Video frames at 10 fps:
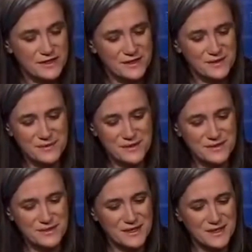when he
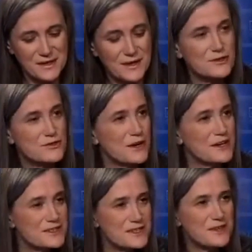was
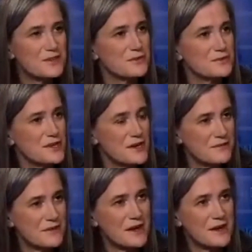transiting through
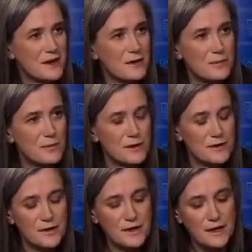JFK
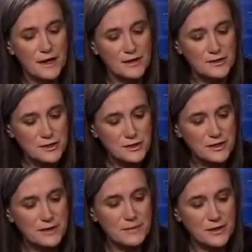Airport, took
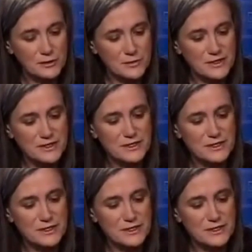him, held him